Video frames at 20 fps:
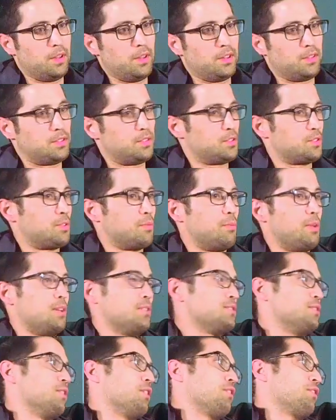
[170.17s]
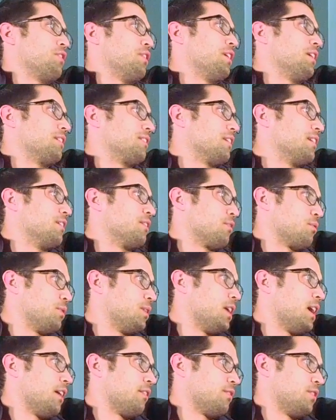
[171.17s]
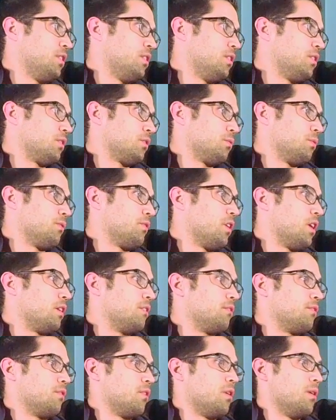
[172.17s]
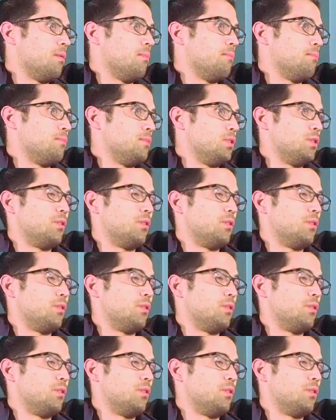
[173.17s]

it's just amazing to think that in three and a half years we've gone from,